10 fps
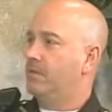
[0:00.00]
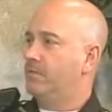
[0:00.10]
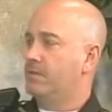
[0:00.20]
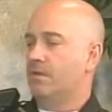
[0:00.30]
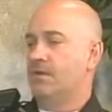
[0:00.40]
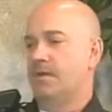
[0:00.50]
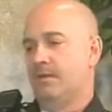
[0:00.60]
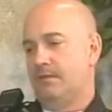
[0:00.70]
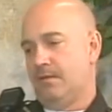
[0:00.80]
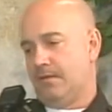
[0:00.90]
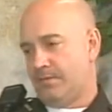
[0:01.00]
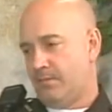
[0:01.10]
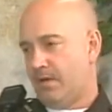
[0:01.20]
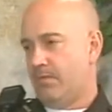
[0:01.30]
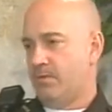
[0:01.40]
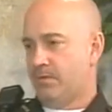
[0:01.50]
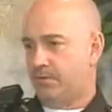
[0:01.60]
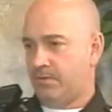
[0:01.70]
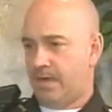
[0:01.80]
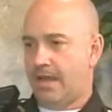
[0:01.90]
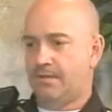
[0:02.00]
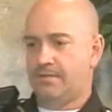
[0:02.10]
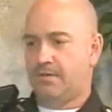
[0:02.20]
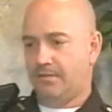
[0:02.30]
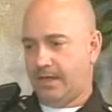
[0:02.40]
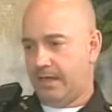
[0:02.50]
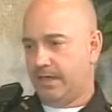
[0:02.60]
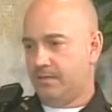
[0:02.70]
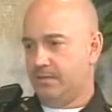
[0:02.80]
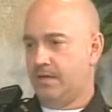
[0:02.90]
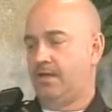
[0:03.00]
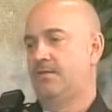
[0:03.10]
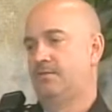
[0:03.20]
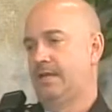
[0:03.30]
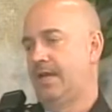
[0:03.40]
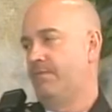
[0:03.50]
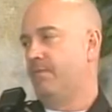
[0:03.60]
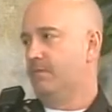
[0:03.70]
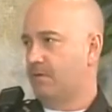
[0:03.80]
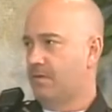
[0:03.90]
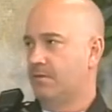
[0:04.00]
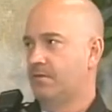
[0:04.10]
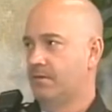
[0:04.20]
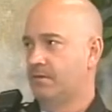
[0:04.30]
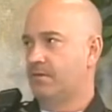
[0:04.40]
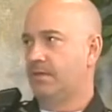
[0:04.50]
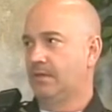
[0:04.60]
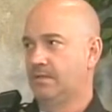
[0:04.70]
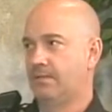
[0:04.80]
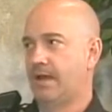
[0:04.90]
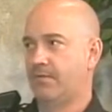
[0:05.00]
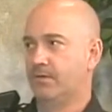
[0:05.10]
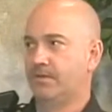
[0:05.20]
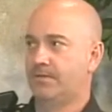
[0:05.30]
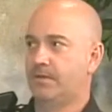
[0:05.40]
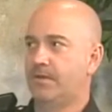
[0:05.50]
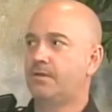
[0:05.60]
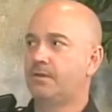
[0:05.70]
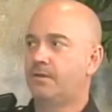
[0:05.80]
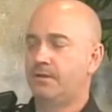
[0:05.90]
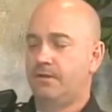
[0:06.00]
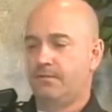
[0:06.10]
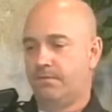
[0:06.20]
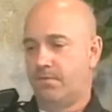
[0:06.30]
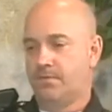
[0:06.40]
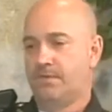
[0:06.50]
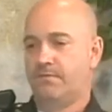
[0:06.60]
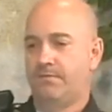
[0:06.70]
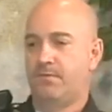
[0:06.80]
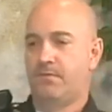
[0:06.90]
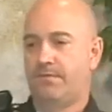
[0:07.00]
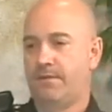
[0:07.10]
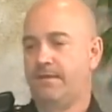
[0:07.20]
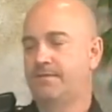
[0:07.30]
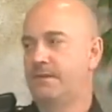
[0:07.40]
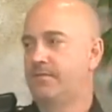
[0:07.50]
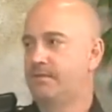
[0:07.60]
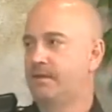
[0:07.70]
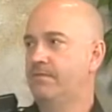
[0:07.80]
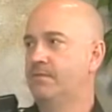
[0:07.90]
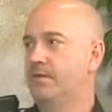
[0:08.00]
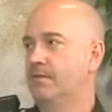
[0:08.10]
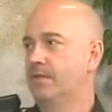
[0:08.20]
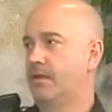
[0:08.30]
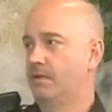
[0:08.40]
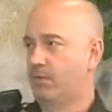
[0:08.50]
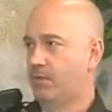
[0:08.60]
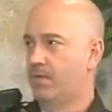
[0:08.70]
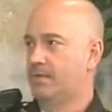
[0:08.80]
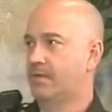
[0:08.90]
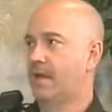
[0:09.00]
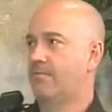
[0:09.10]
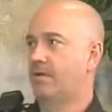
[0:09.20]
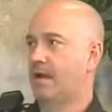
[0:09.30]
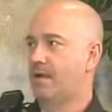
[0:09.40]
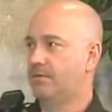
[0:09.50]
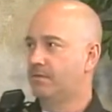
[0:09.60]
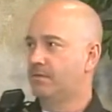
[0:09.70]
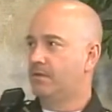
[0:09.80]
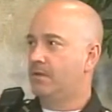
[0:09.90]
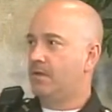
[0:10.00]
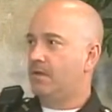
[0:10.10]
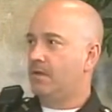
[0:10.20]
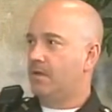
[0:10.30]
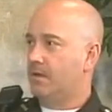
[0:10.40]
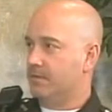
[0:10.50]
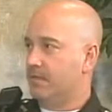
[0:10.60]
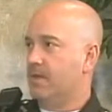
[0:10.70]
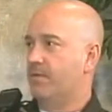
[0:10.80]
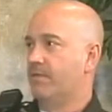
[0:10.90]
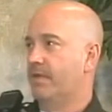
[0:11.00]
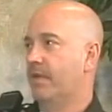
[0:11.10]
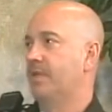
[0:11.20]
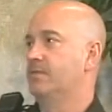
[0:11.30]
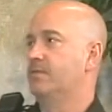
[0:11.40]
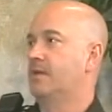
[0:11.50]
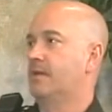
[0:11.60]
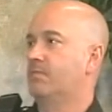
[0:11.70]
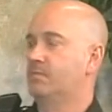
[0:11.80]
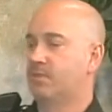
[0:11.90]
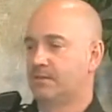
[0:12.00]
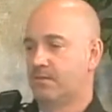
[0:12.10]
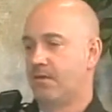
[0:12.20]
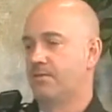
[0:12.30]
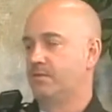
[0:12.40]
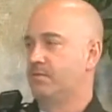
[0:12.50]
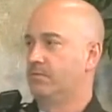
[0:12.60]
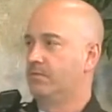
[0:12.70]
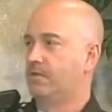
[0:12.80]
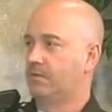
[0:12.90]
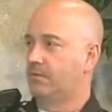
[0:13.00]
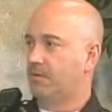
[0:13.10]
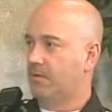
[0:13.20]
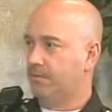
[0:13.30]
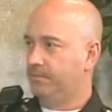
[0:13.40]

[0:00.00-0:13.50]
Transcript: So, and if somebody wants to put their house on vacation check, all they have to do is call our district, and that's 513-474-5770, and they can request to have their house set up on a vacation check, which means our officers will check their home